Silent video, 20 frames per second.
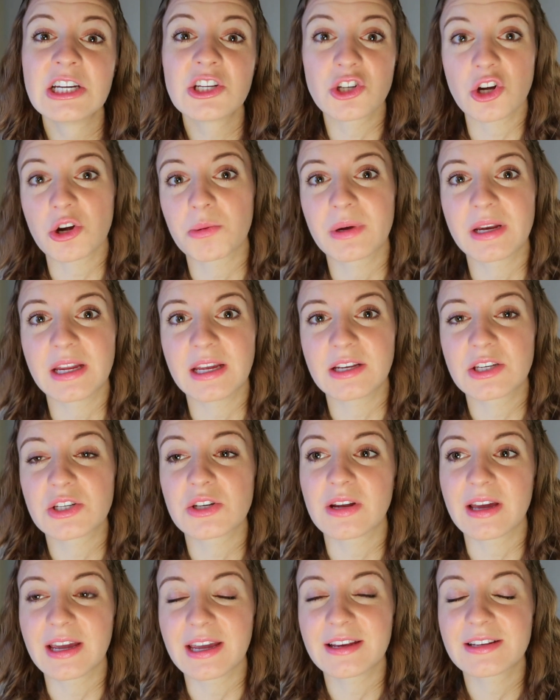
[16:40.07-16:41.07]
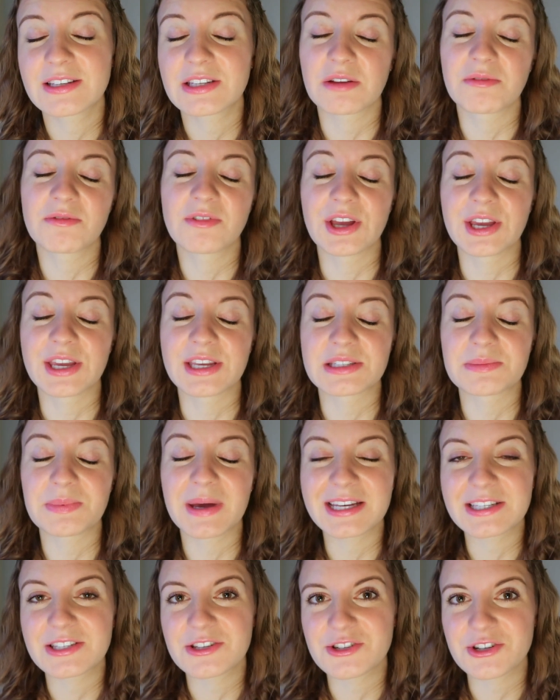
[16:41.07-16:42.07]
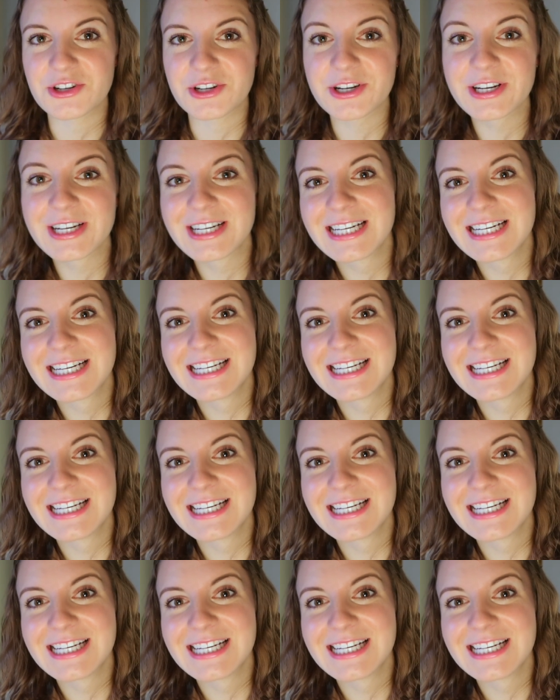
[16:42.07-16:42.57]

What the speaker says: Germany tonight, so I'm flying as a passenger.